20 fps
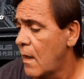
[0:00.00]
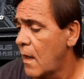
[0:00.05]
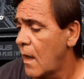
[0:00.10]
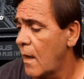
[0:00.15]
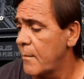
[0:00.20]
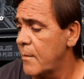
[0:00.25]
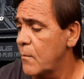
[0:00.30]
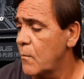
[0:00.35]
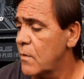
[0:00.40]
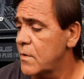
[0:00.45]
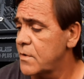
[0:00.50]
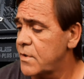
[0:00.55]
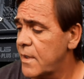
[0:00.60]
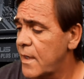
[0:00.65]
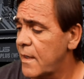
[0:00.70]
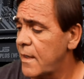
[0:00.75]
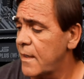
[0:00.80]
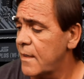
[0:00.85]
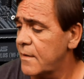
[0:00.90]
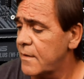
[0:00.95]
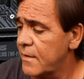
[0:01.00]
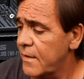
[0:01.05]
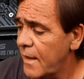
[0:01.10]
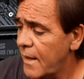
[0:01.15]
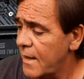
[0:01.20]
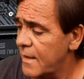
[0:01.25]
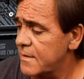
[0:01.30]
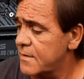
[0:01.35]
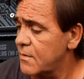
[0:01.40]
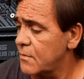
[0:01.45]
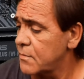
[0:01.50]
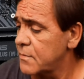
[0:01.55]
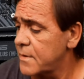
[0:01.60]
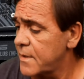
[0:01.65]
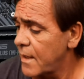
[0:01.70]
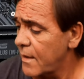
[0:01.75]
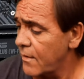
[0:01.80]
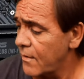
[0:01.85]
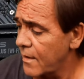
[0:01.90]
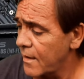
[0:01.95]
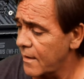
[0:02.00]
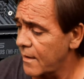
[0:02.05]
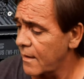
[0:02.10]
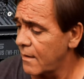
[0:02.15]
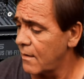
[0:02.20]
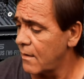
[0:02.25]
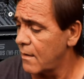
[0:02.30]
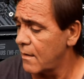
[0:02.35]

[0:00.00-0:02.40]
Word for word: I mean, once you get into the esoteric